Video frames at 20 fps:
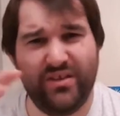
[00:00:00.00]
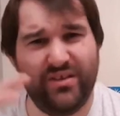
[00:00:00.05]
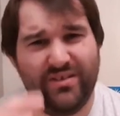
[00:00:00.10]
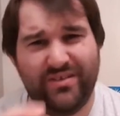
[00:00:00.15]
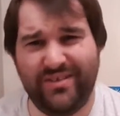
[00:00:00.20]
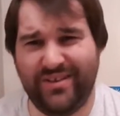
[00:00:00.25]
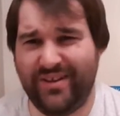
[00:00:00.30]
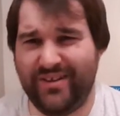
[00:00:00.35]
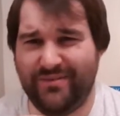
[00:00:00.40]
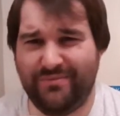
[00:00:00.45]

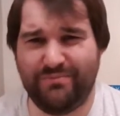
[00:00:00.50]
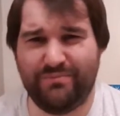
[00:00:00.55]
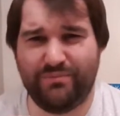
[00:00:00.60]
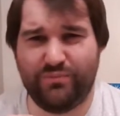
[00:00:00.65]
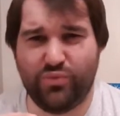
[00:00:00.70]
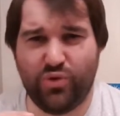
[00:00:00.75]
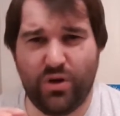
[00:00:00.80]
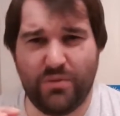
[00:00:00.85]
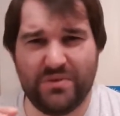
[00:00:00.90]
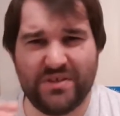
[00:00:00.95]
you know, the
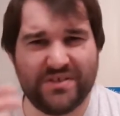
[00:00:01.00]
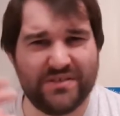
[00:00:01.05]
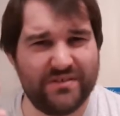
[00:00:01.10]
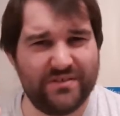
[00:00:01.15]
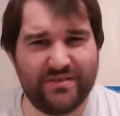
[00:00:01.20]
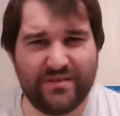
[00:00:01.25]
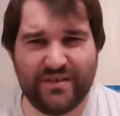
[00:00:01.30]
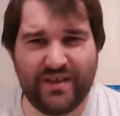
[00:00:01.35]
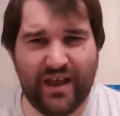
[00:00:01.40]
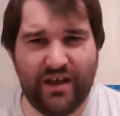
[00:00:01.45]
Primus
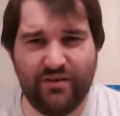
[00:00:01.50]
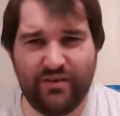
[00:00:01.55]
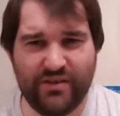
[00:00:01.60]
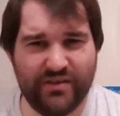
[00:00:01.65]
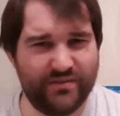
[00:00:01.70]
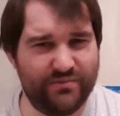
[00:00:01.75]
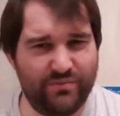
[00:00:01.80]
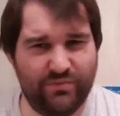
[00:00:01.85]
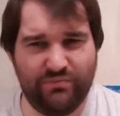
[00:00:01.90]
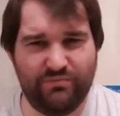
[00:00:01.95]

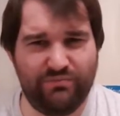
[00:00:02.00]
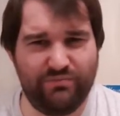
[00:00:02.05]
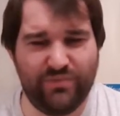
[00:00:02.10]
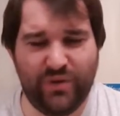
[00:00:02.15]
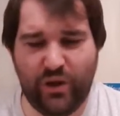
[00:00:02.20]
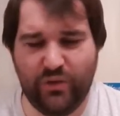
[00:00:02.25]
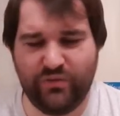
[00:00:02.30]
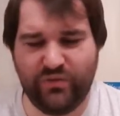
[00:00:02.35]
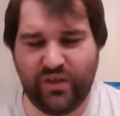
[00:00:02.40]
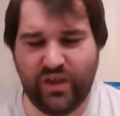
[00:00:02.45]
carriers with
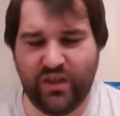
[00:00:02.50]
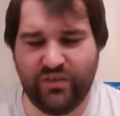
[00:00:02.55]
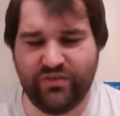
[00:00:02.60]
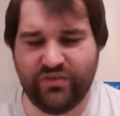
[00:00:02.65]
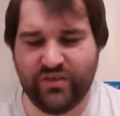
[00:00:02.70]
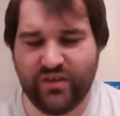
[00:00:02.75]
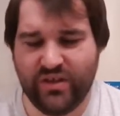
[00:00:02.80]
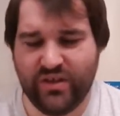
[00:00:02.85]
loads of guns,